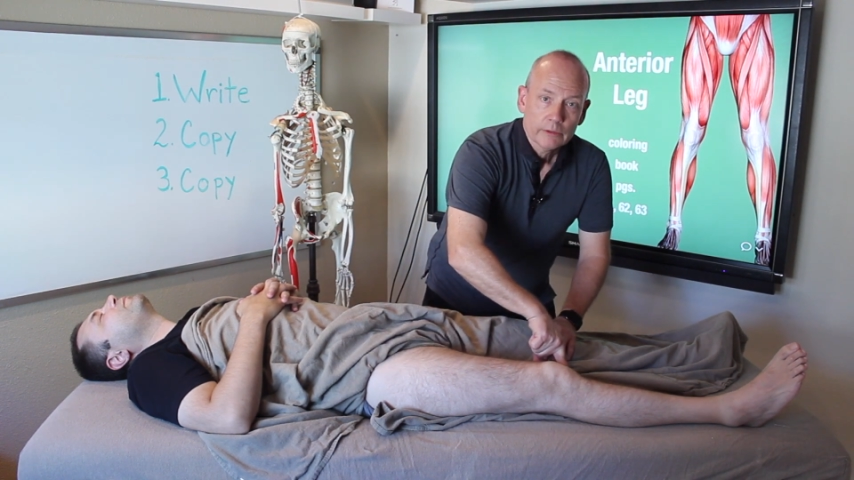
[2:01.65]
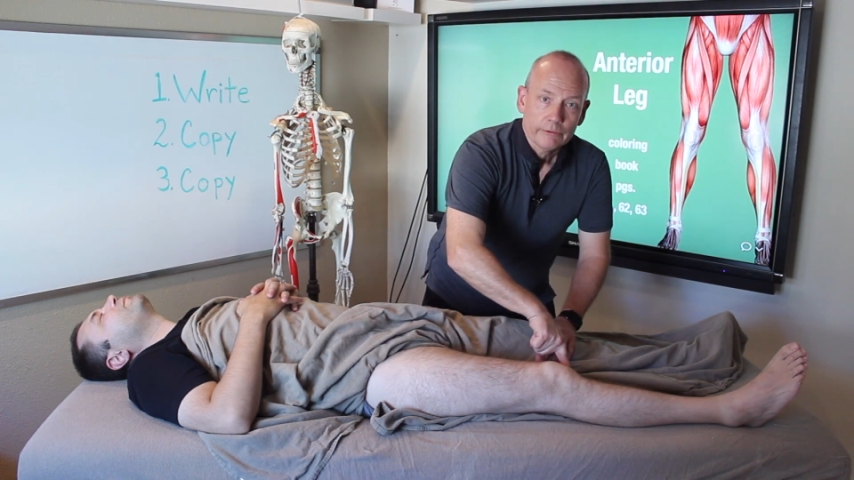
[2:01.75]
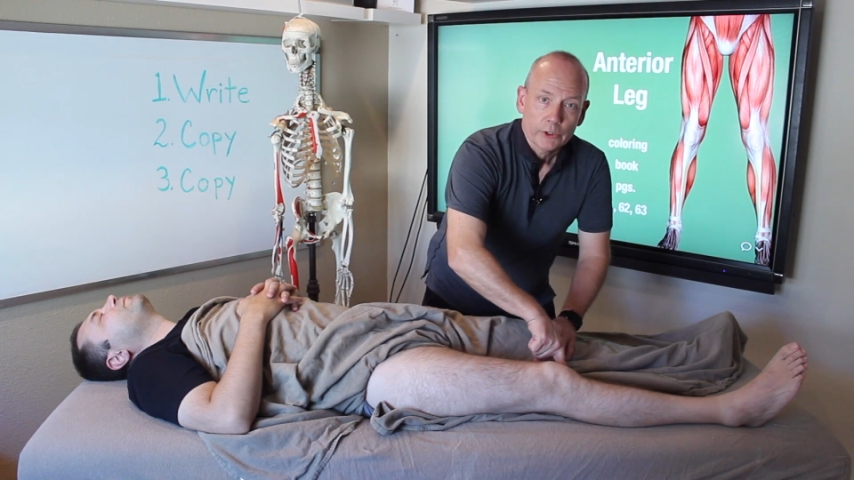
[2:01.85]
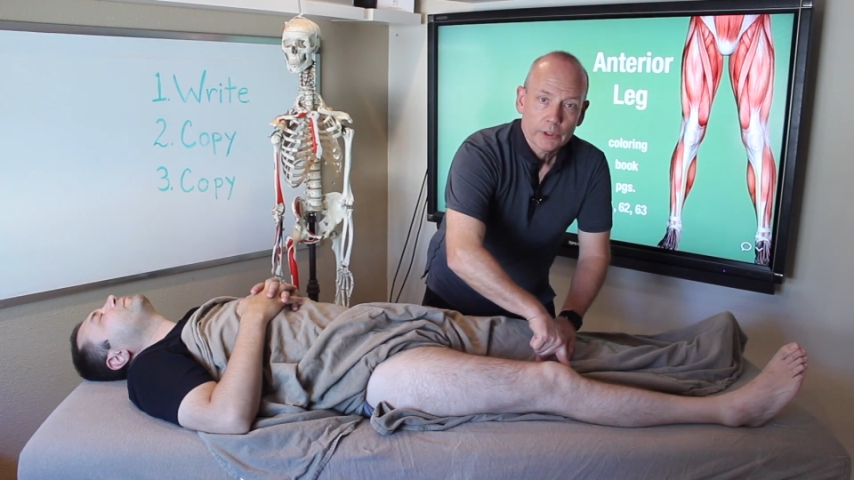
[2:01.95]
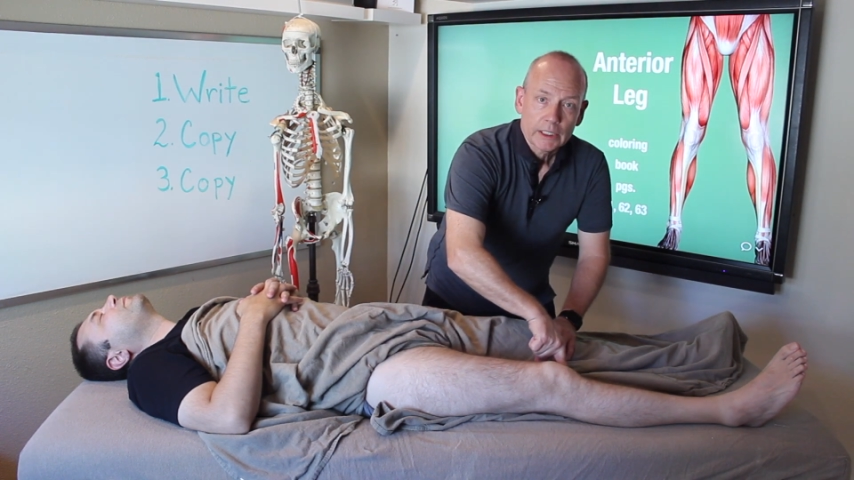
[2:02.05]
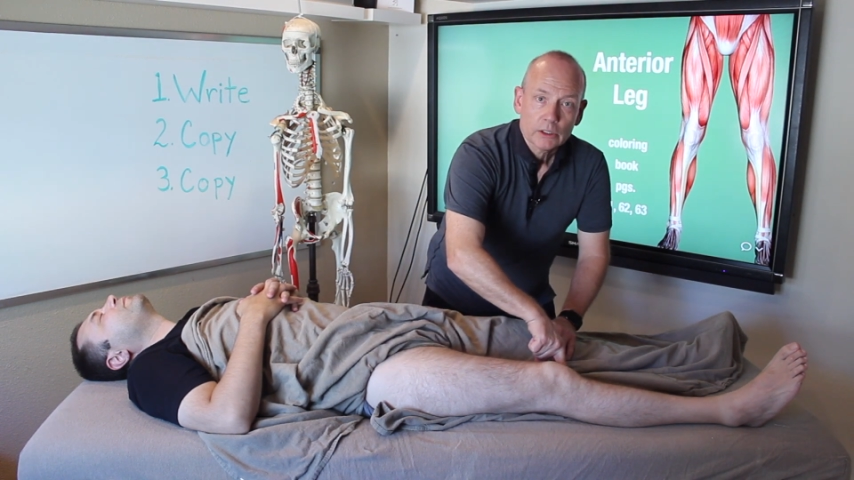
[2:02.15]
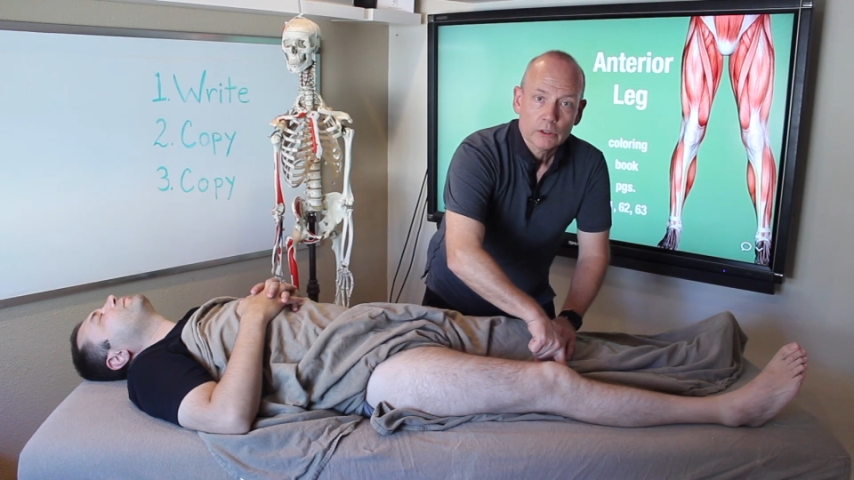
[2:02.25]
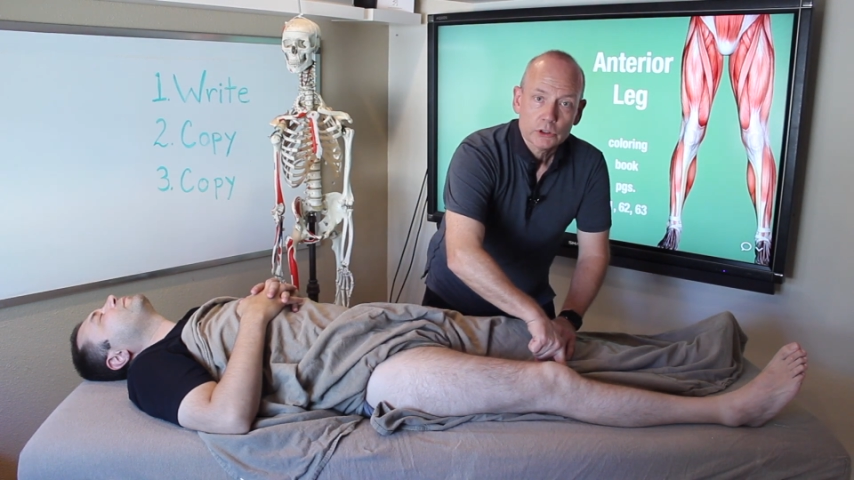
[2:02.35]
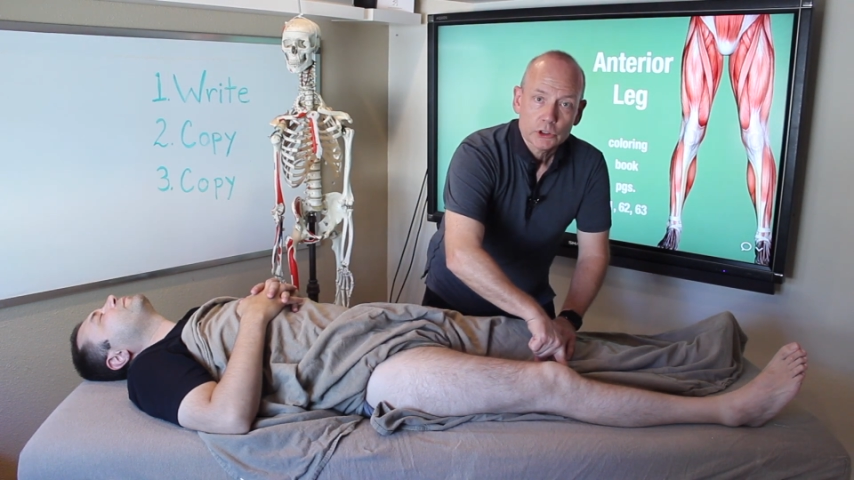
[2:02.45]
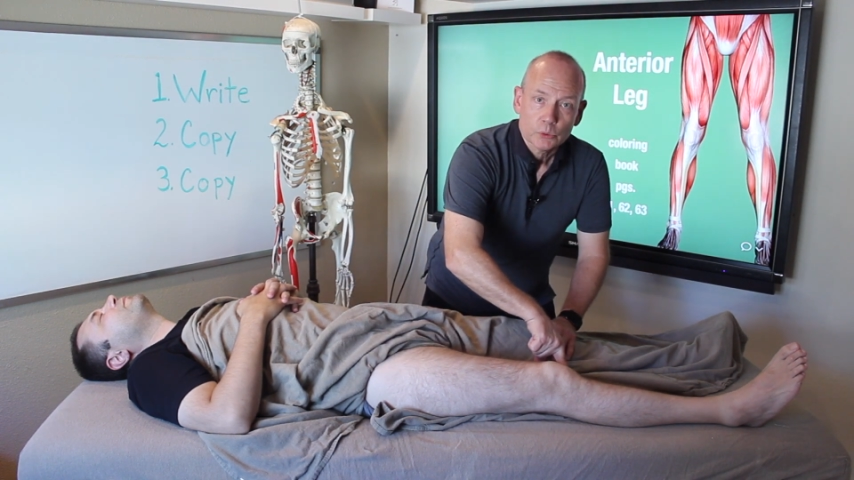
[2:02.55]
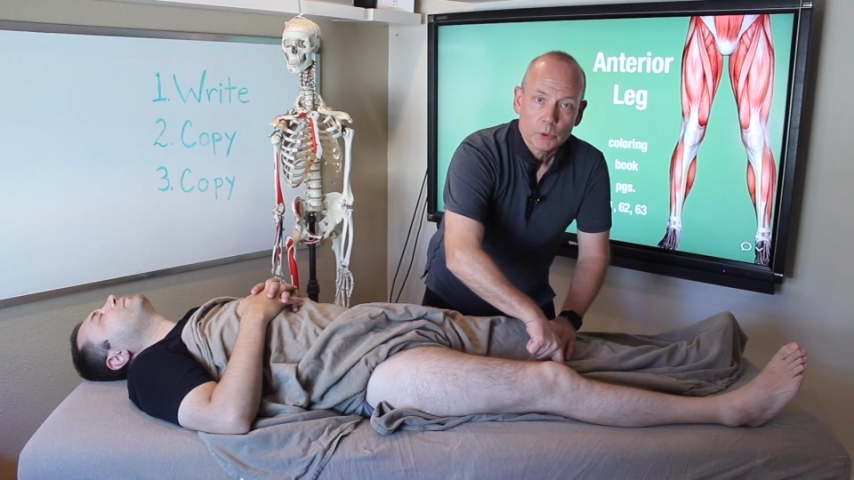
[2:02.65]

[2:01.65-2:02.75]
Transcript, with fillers: very close to